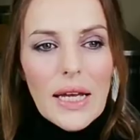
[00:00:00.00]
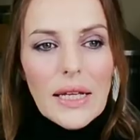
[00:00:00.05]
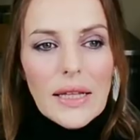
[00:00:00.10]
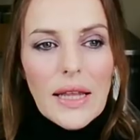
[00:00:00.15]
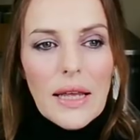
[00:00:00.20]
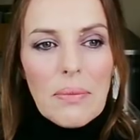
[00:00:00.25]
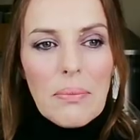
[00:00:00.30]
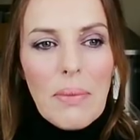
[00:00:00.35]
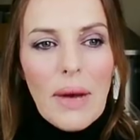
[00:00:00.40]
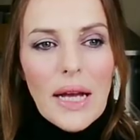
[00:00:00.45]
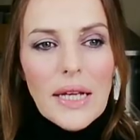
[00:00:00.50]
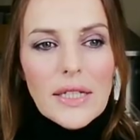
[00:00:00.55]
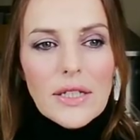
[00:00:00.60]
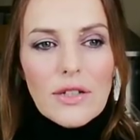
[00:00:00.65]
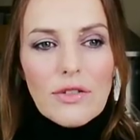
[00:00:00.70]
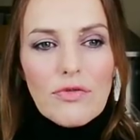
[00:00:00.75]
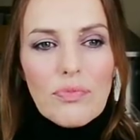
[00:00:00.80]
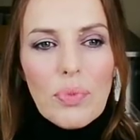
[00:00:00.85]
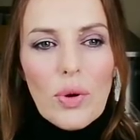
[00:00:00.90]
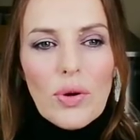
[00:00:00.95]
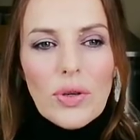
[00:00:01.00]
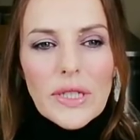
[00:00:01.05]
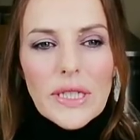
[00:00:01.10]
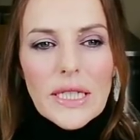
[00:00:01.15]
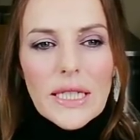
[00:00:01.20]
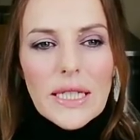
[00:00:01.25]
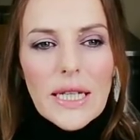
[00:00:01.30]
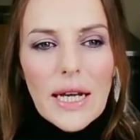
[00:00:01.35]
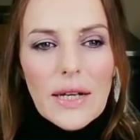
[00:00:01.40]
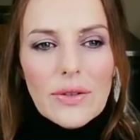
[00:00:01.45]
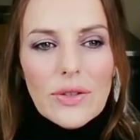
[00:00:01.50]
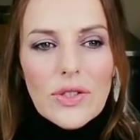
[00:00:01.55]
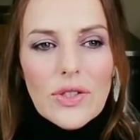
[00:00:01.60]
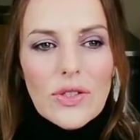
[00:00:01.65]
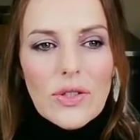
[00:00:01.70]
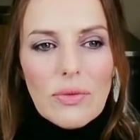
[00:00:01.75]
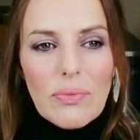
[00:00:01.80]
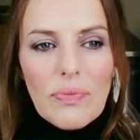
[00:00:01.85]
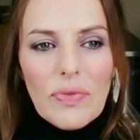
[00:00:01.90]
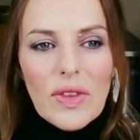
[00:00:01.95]
might have pointed out
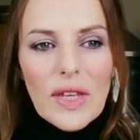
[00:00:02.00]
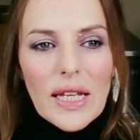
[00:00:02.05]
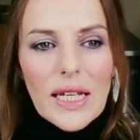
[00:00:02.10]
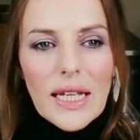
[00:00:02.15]
something